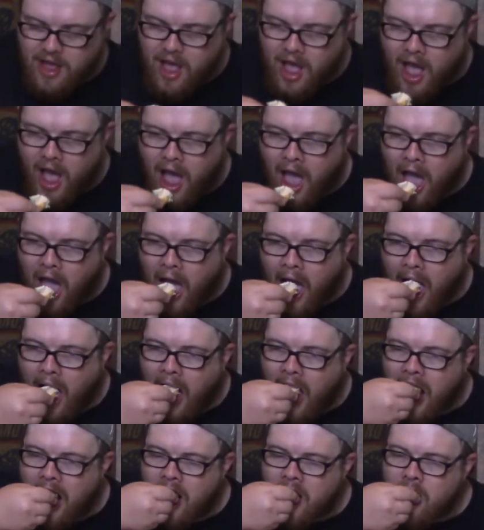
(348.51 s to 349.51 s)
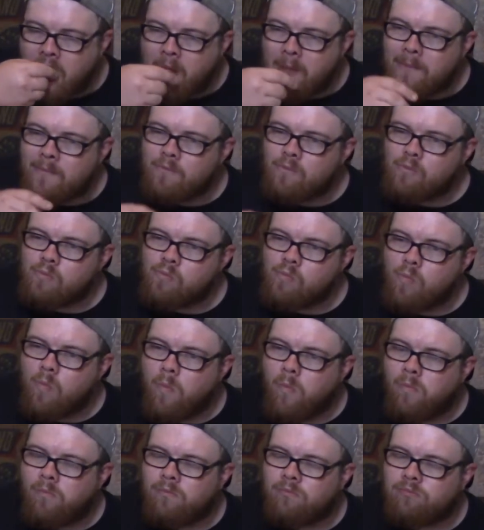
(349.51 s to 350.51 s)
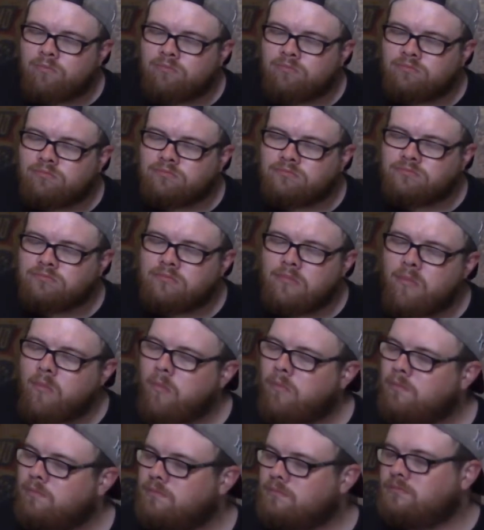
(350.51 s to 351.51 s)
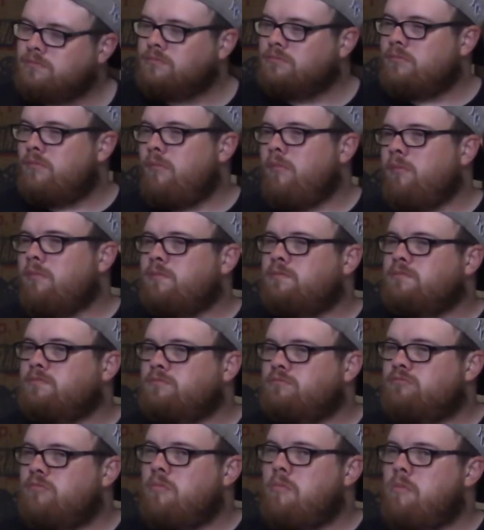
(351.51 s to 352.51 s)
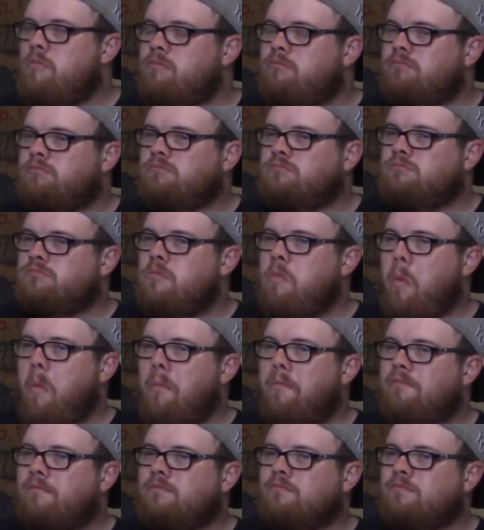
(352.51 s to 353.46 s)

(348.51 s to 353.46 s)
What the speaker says: (silence)